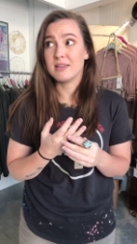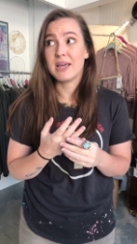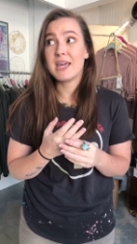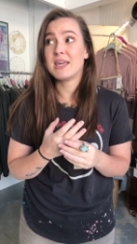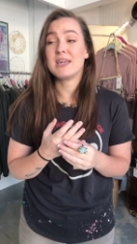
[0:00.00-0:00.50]

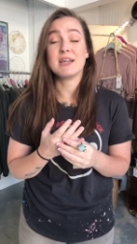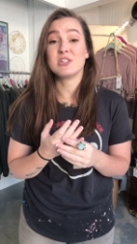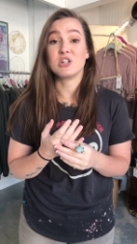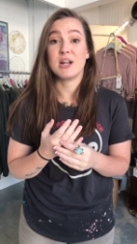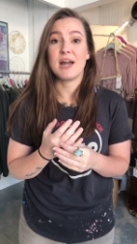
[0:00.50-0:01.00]
late
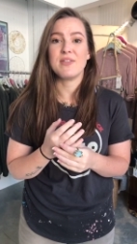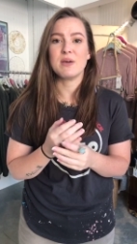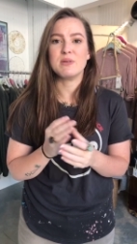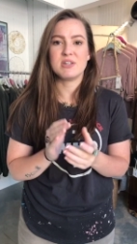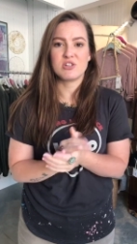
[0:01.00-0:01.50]
yesterday. I
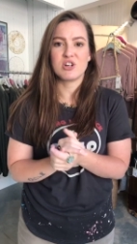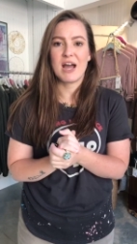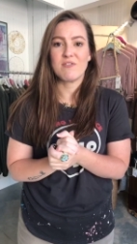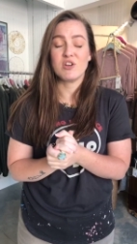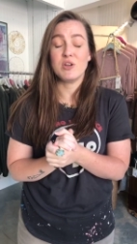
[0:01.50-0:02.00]
think it was yesterday
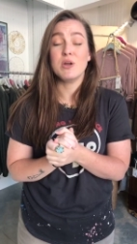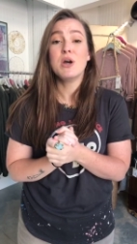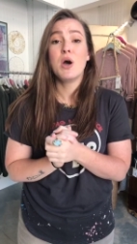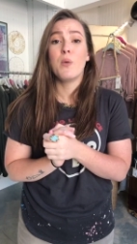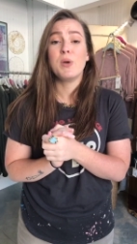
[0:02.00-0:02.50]
afternoon.
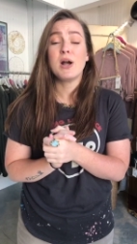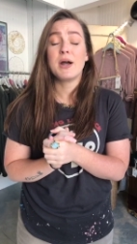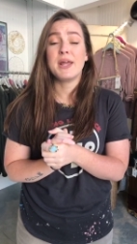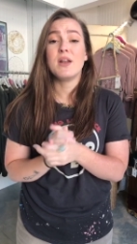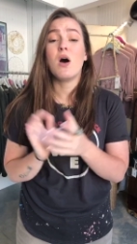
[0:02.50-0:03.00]
We
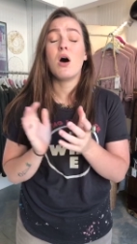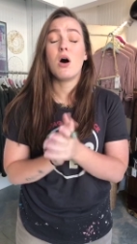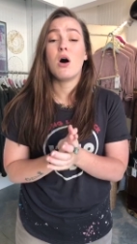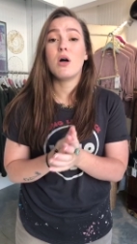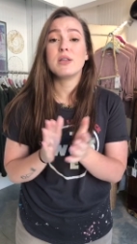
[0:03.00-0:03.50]
got in
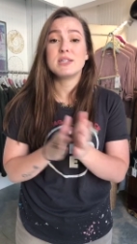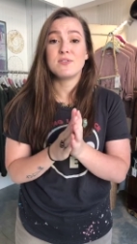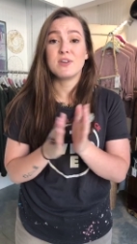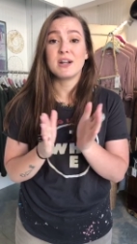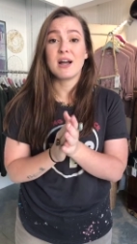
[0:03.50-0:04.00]
all
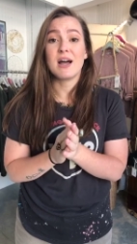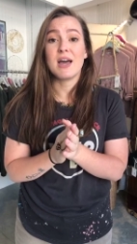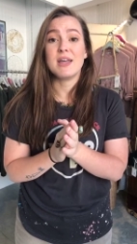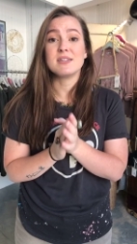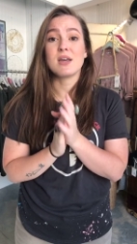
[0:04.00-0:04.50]
different
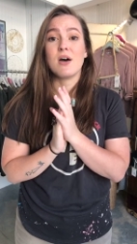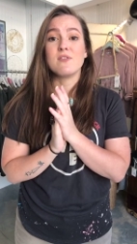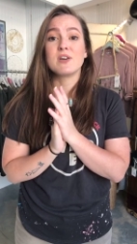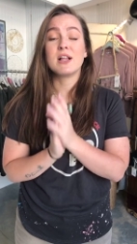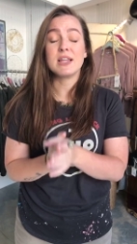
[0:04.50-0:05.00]
kinds
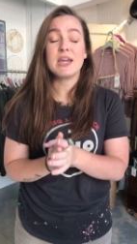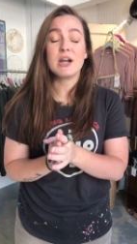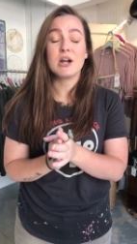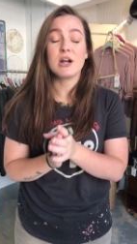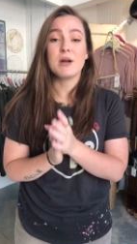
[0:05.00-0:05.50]
of
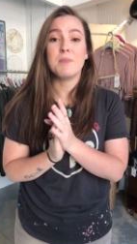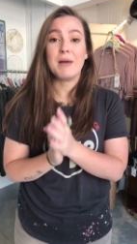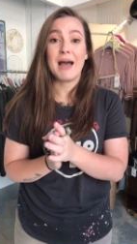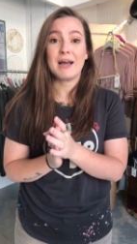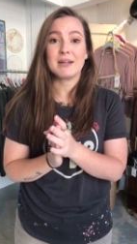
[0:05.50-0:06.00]
clear
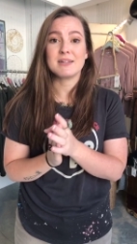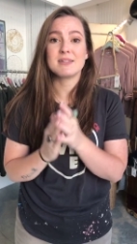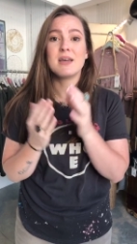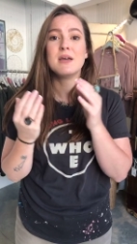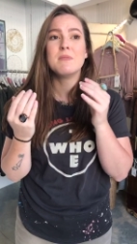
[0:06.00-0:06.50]

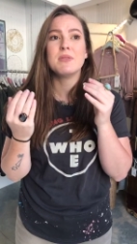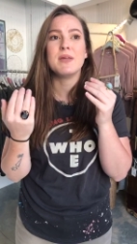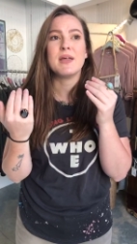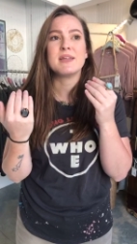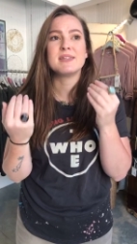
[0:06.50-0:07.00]
bags.
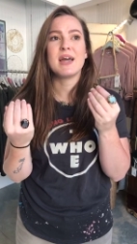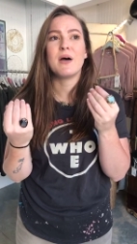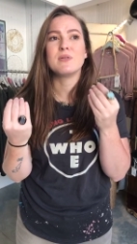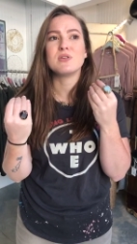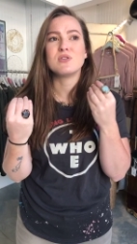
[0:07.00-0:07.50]
And that
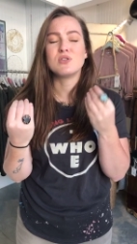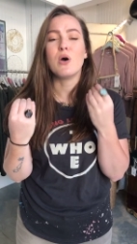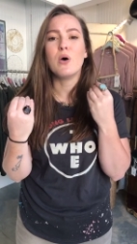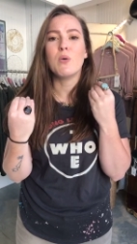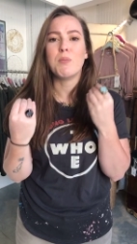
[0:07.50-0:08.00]
sounds
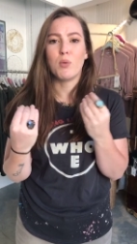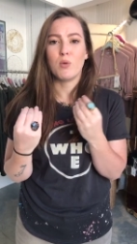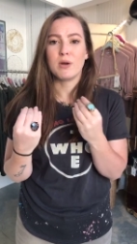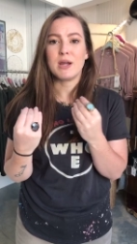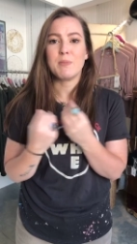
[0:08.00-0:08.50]
so
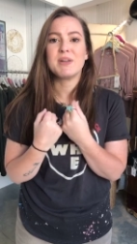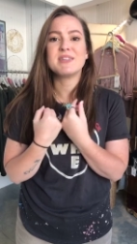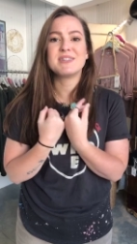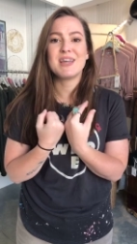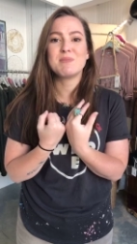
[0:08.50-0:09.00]
boring, but at
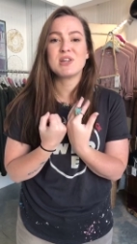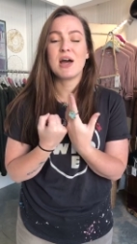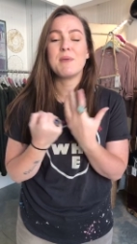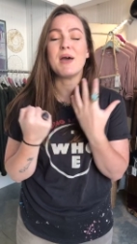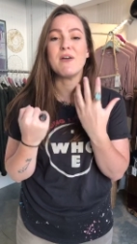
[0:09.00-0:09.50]
the same
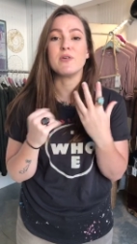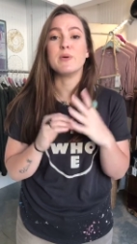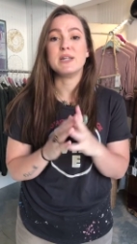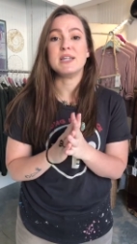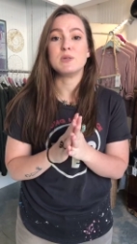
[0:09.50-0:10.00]
time,
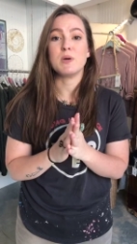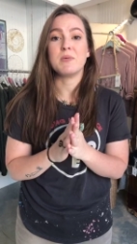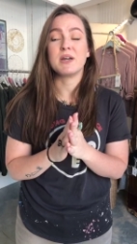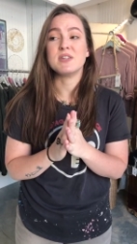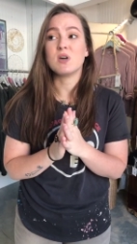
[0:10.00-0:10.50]
everyone needs one
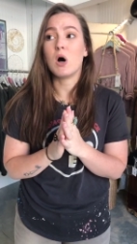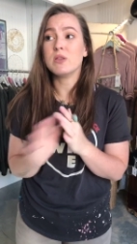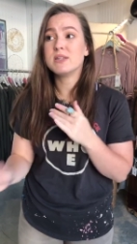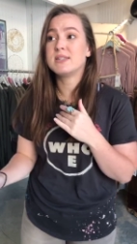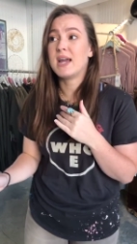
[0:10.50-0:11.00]
because all
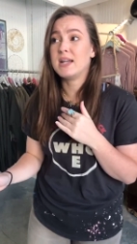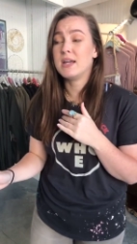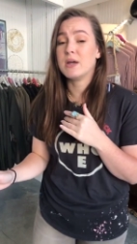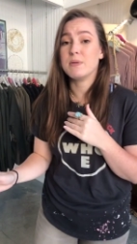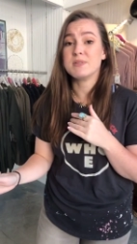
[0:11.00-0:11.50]
the
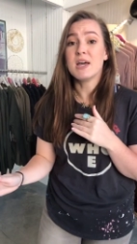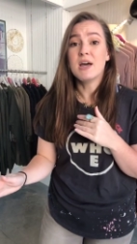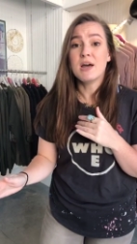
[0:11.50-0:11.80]
stadiums,